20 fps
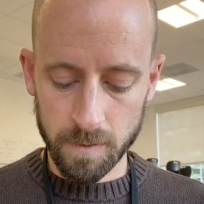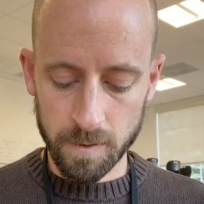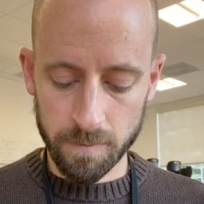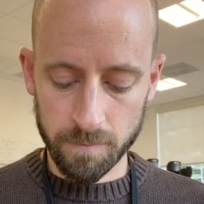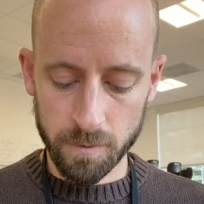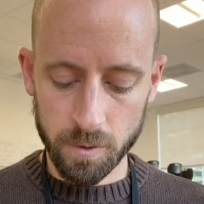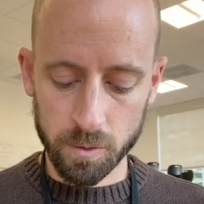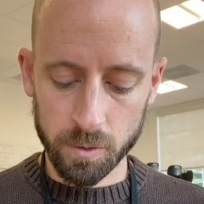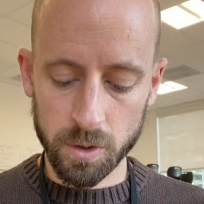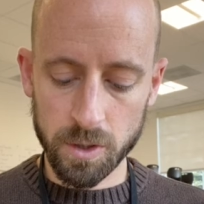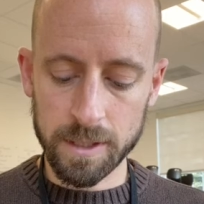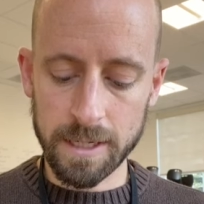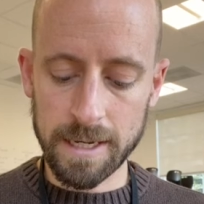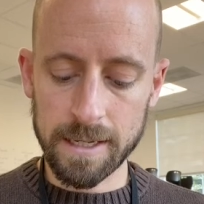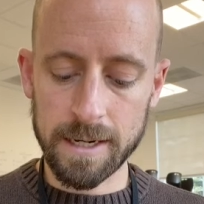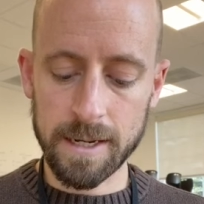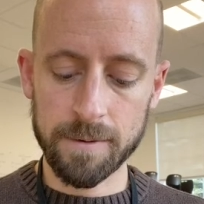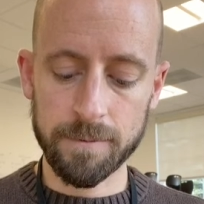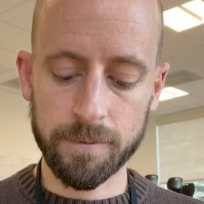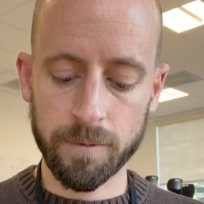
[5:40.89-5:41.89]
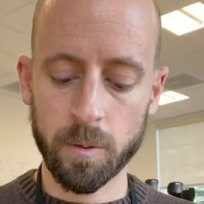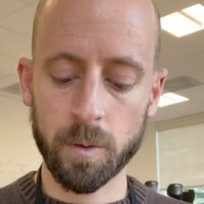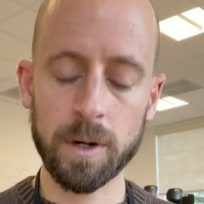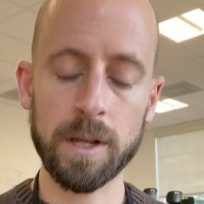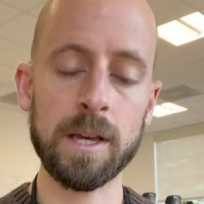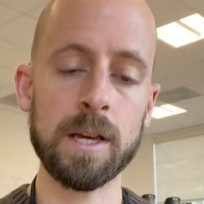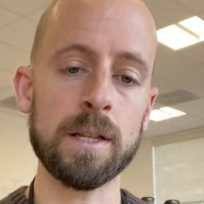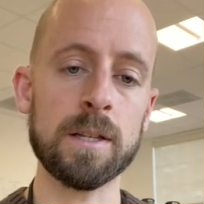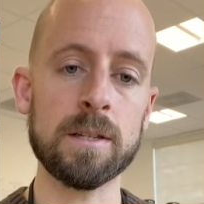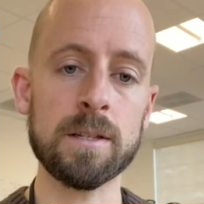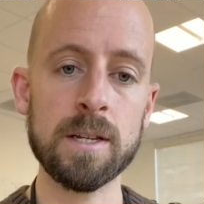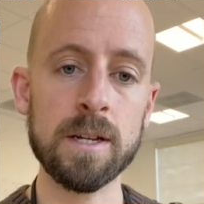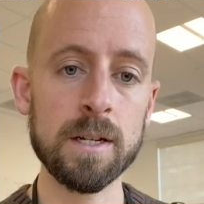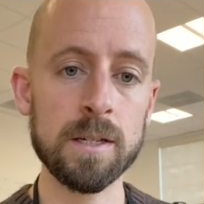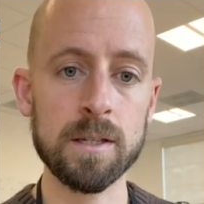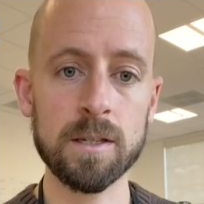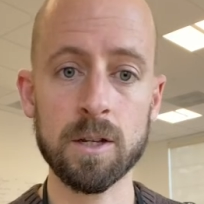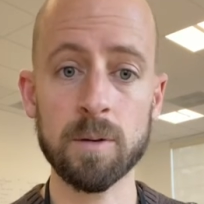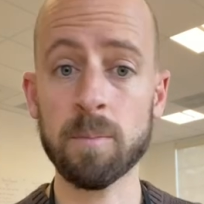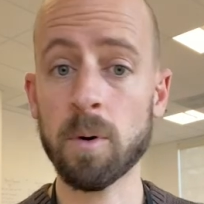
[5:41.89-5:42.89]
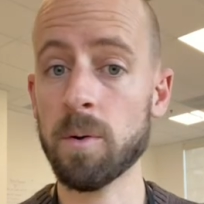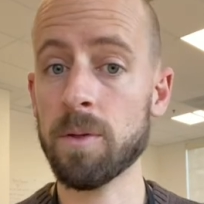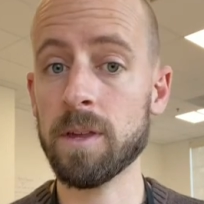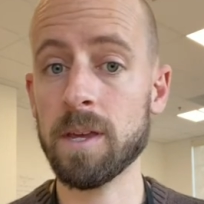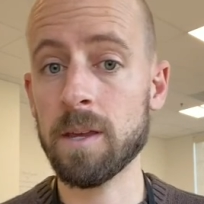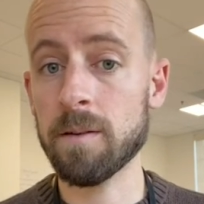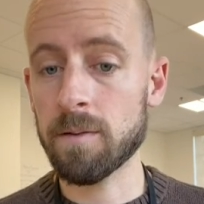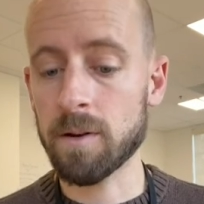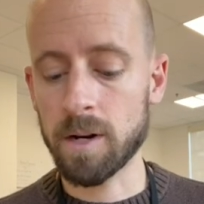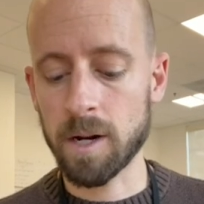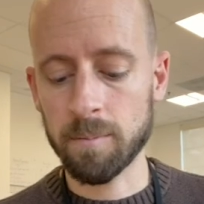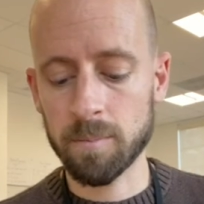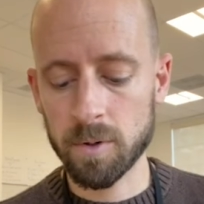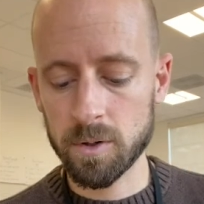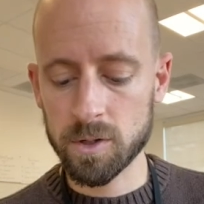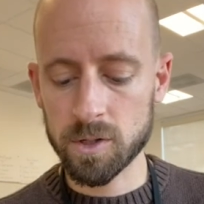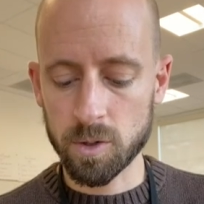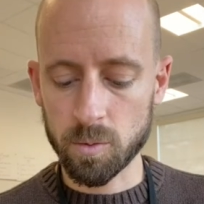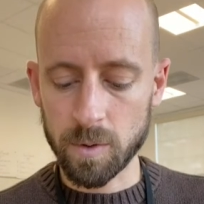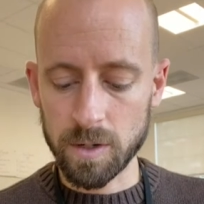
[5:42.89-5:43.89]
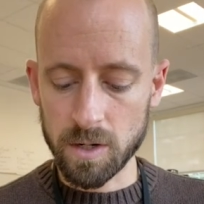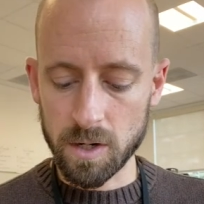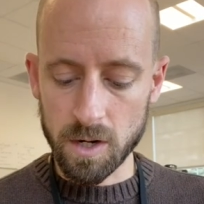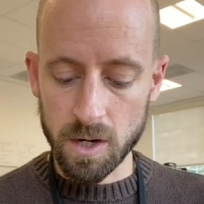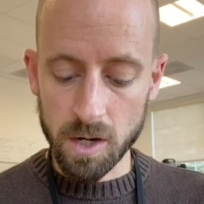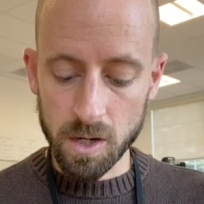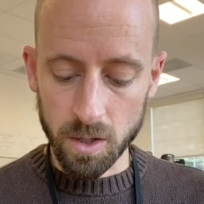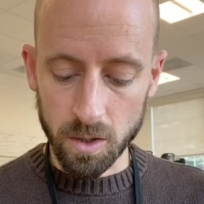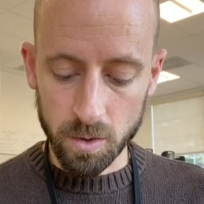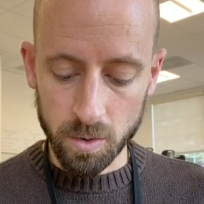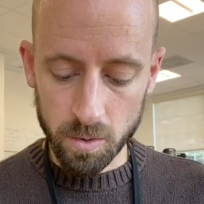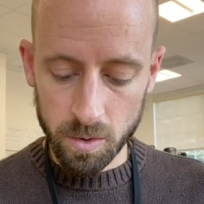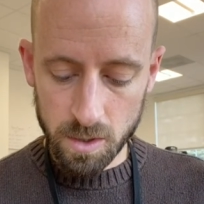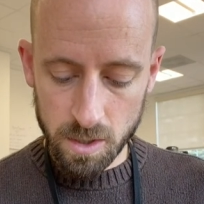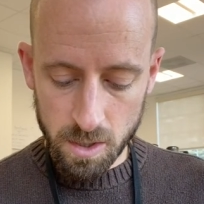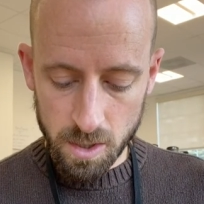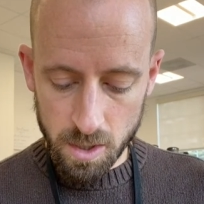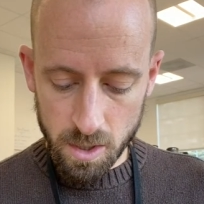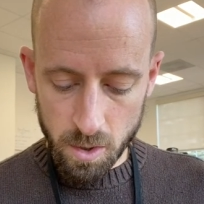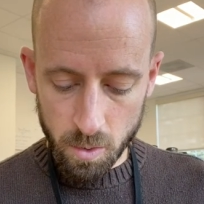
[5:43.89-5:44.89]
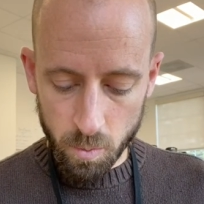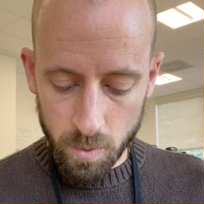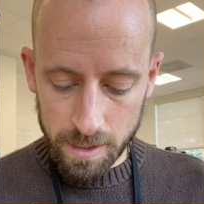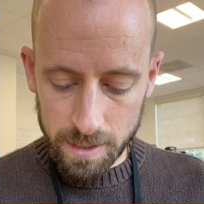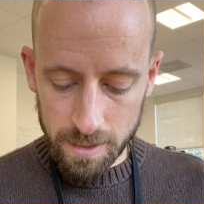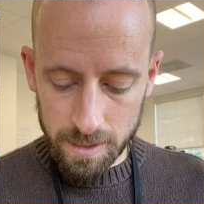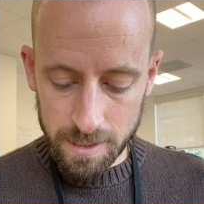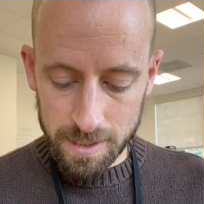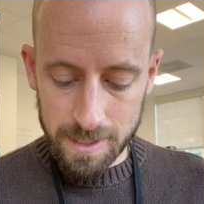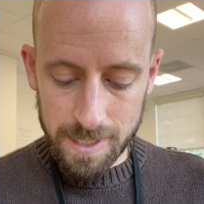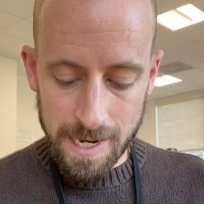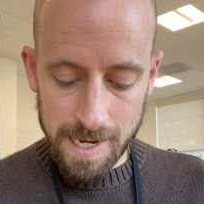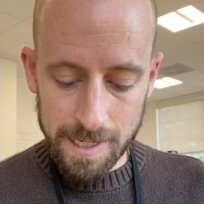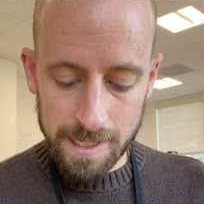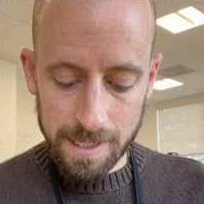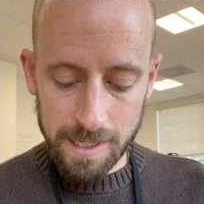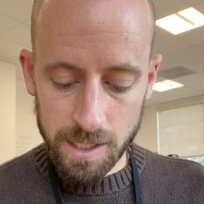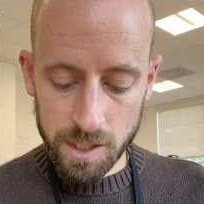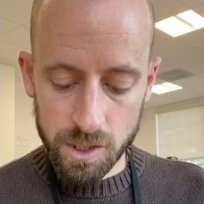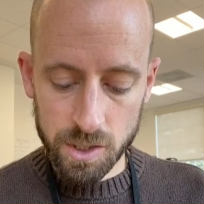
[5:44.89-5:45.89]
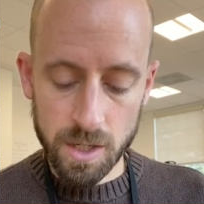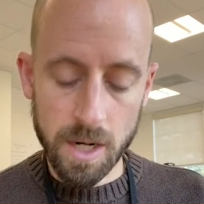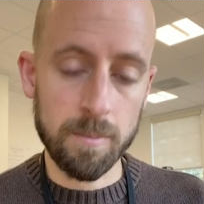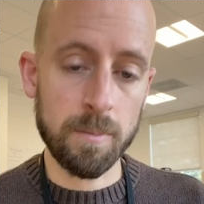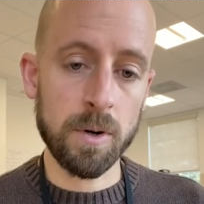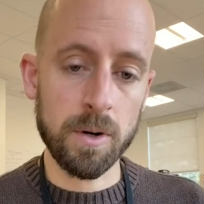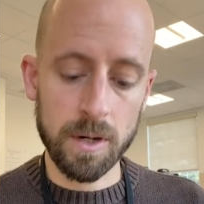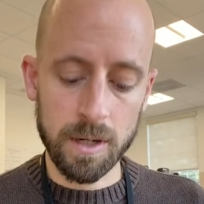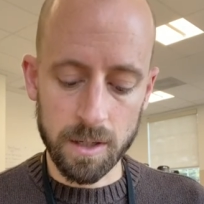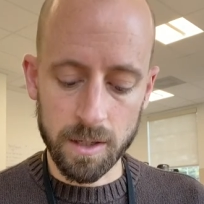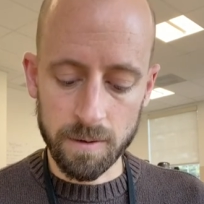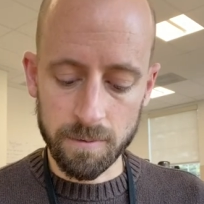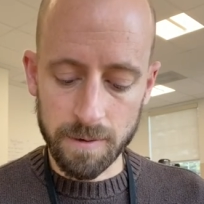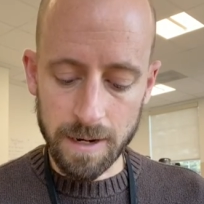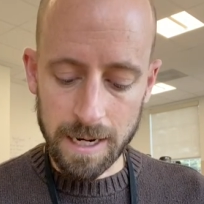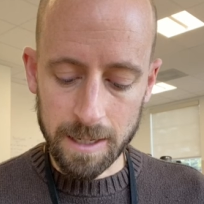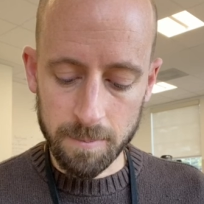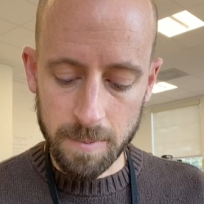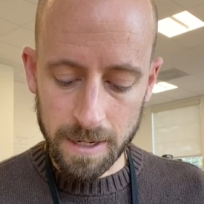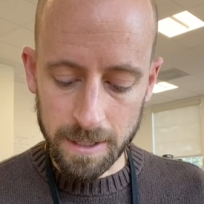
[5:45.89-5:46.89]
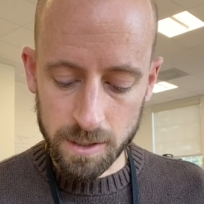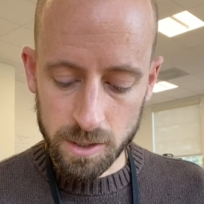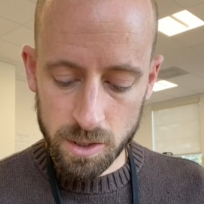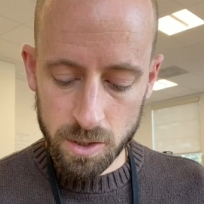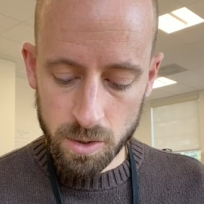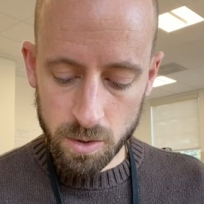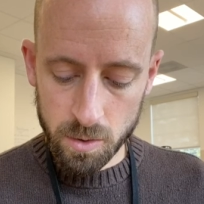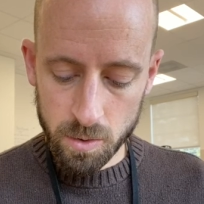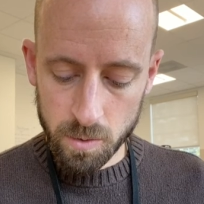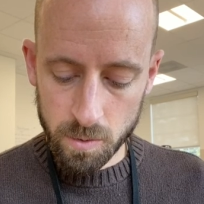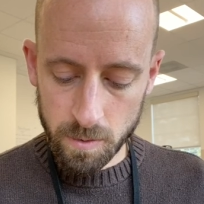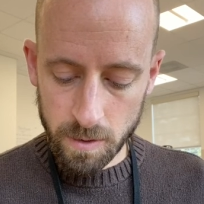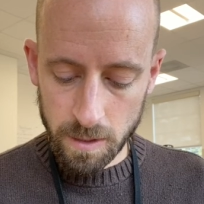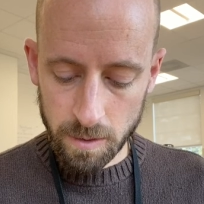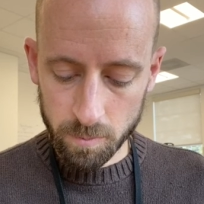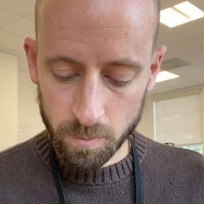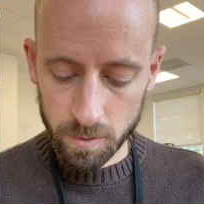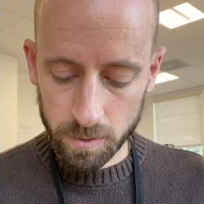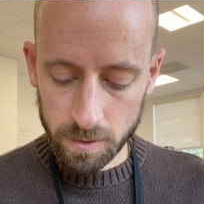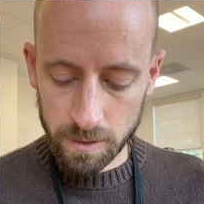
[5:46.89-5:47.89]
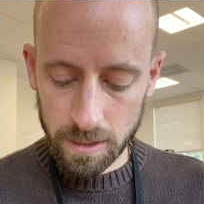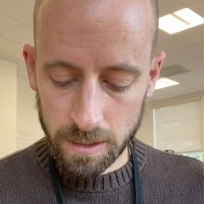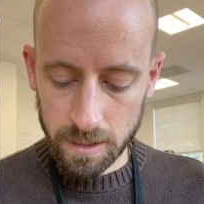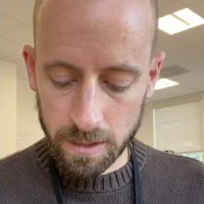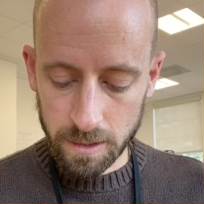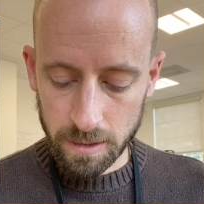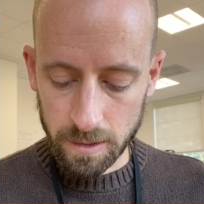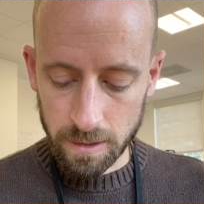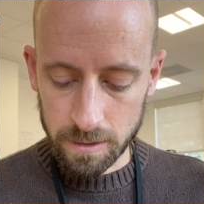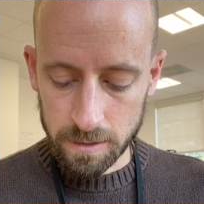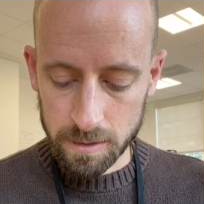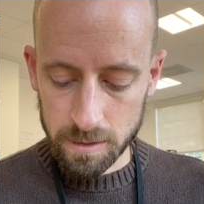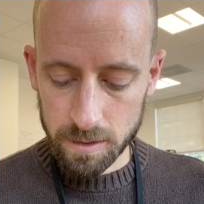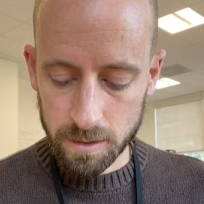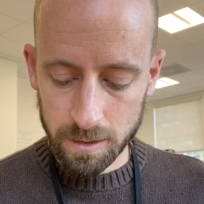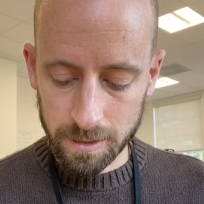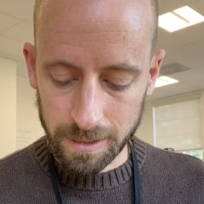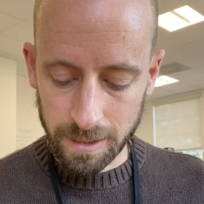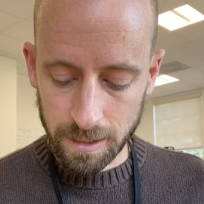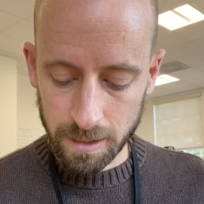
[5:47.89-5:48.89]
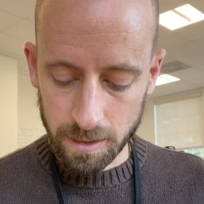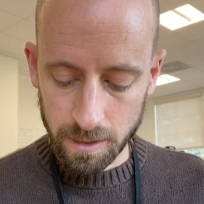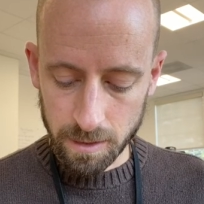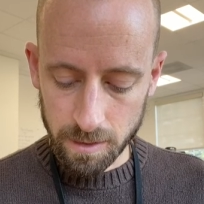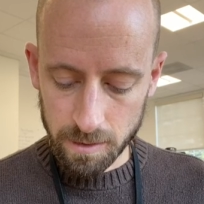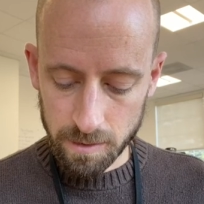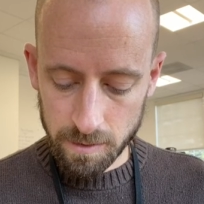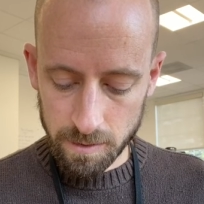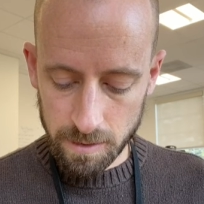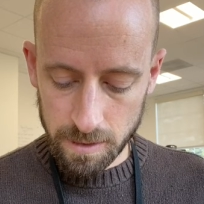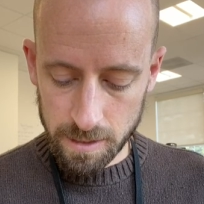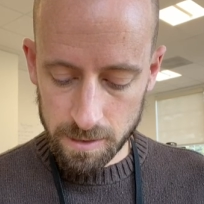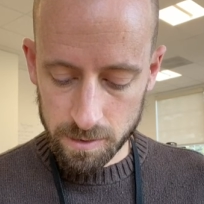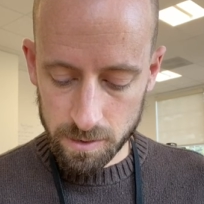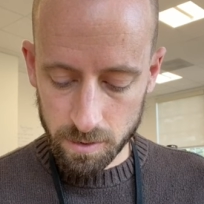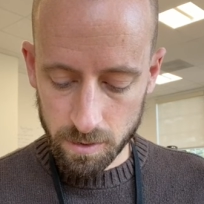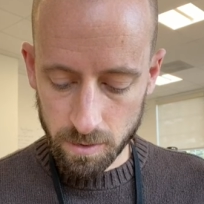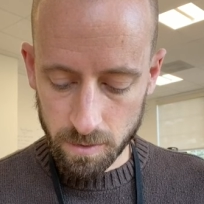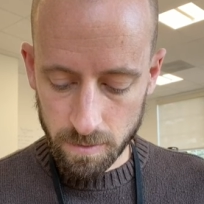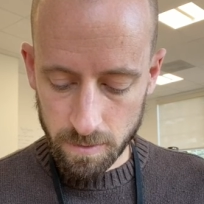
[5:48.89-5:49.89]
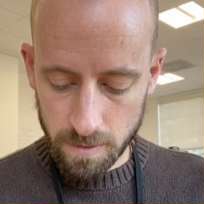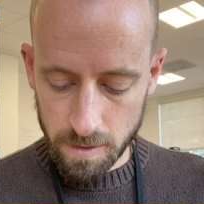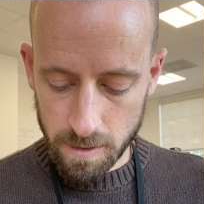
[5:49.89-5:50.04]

If you look at 40 and 6, they're both even numbers. So we know we can take each number and divide by 2, and we'll get a nice clean answer.